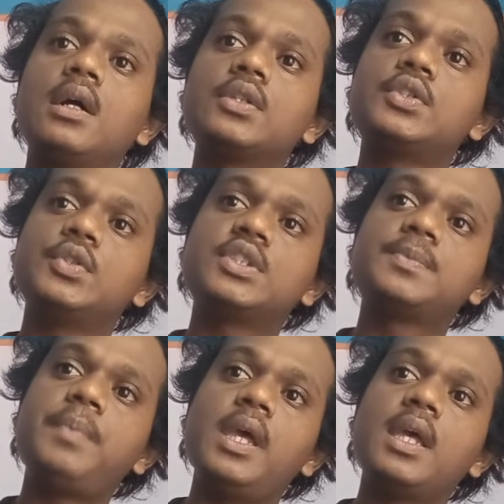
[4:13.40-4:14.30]
to
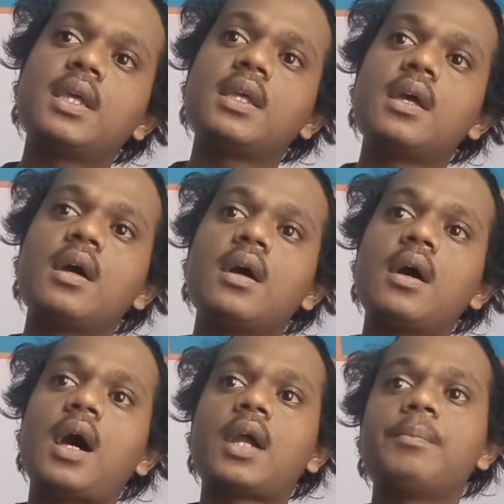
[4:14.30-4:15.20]
speak
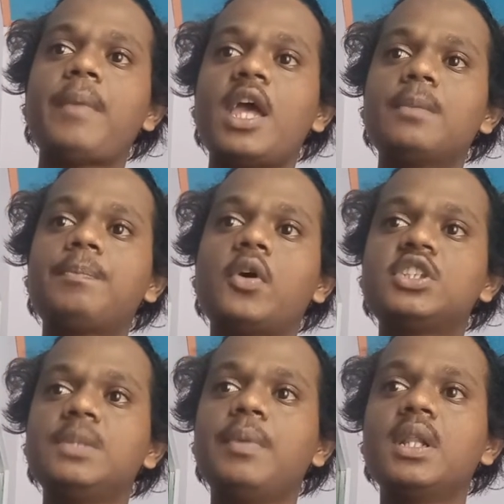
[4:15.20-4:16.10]
are made
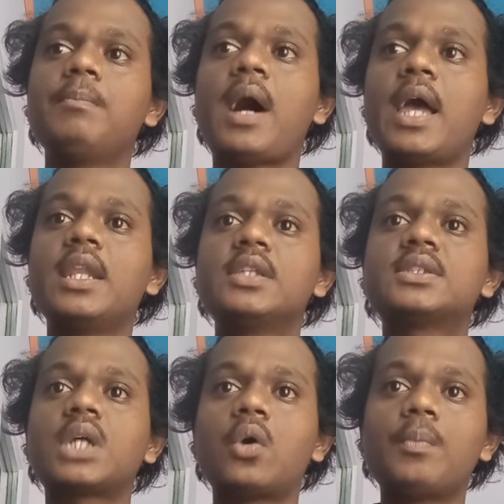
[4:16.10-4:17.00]
possible by the
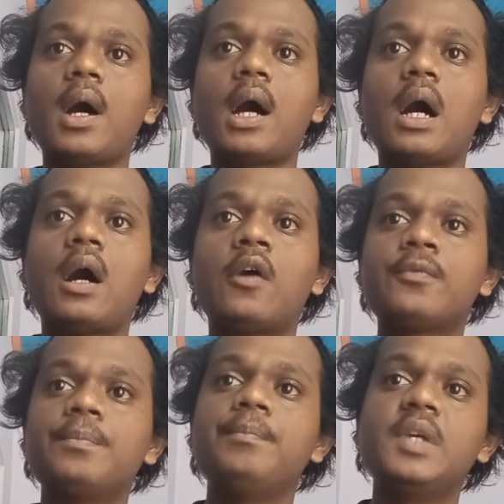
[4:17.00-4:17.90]
trauma
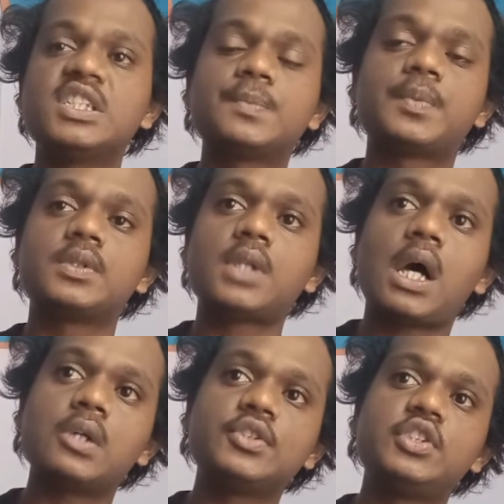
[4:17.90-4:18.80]
of
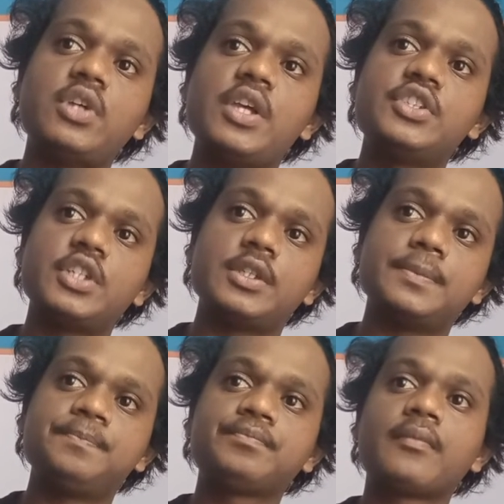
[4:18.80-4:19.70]

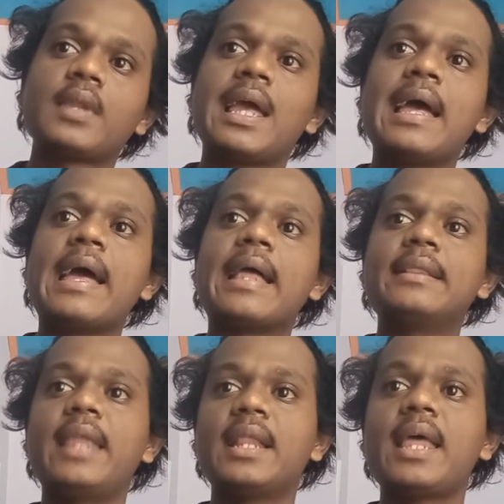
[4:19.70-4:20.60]
mispronunciation
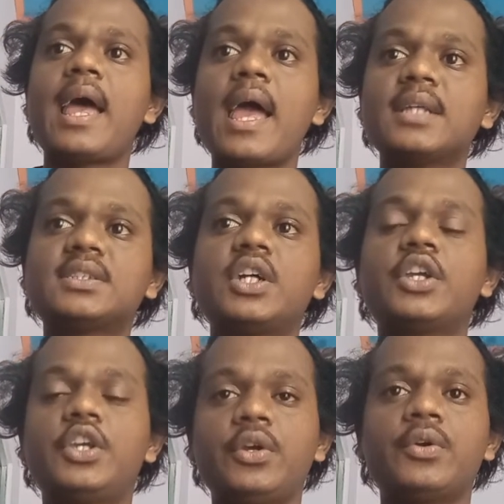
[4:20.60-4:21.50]
that has
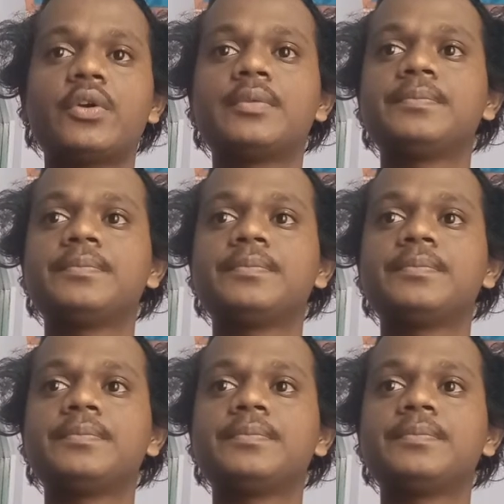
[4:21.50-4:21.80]
occurred.